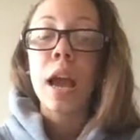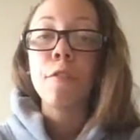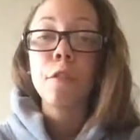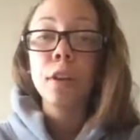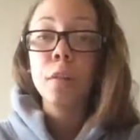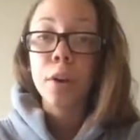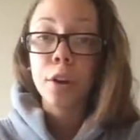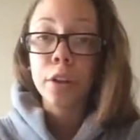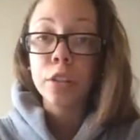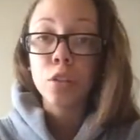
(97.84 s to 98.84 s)
African
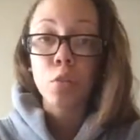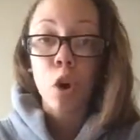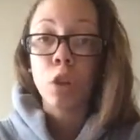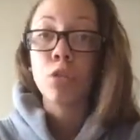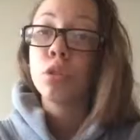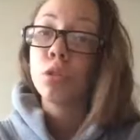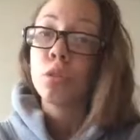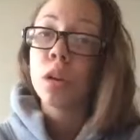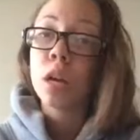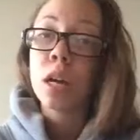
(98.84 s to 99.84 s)
Americans were
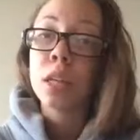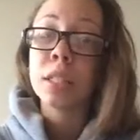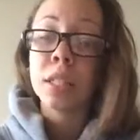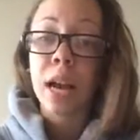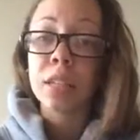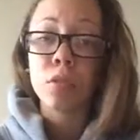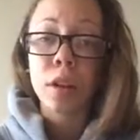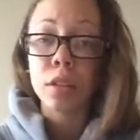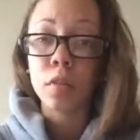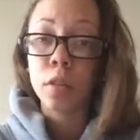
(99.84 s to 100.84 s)
also denied the
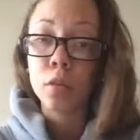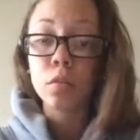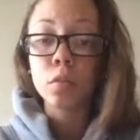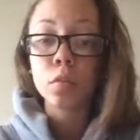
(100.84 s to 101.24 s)
right to vote.